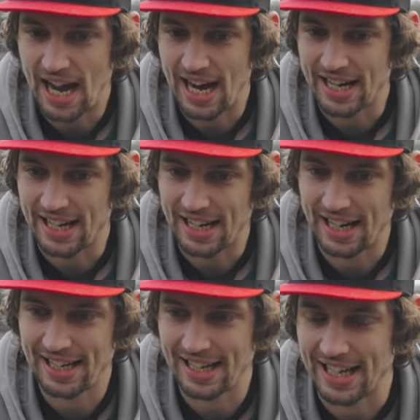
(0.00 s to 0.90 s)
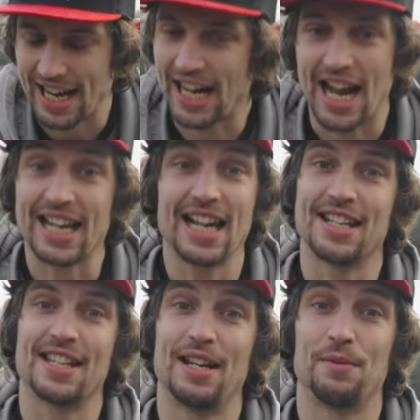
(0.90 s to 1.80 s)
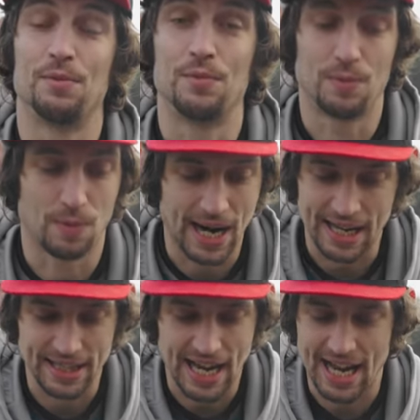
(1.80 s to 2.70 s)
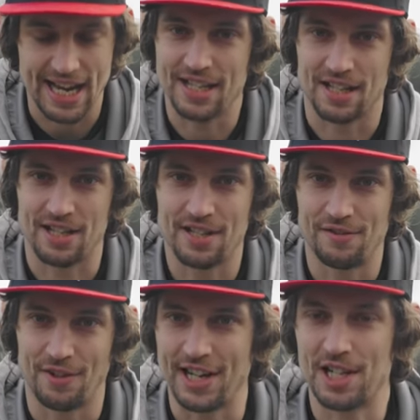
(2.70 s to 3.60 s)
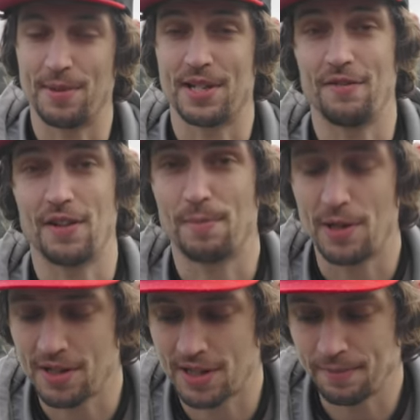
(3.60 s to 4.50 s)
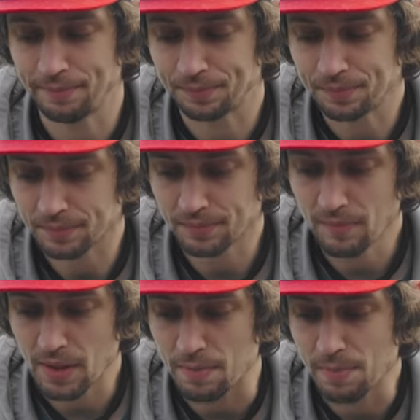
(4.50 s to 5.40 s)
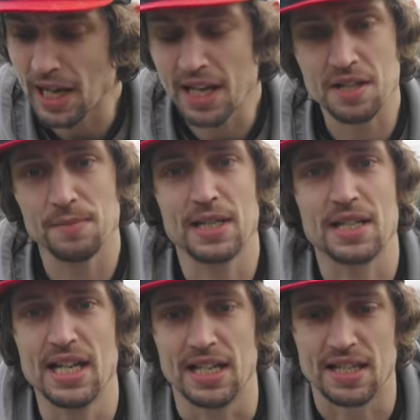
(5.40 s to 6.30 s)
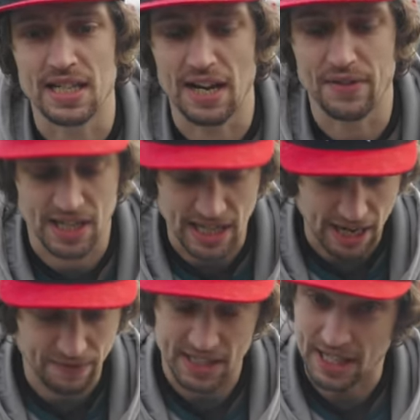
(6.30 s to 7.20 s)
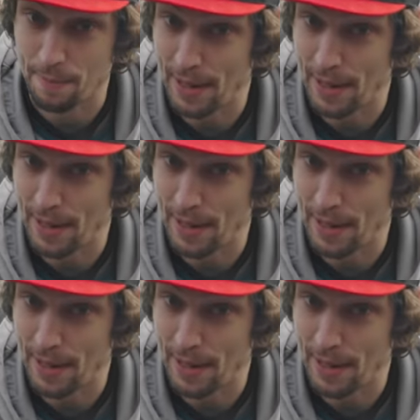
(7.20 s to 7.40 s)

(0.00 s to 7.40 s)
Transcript: And I can't say when that is for each specific person, but it has to make sense. If it's a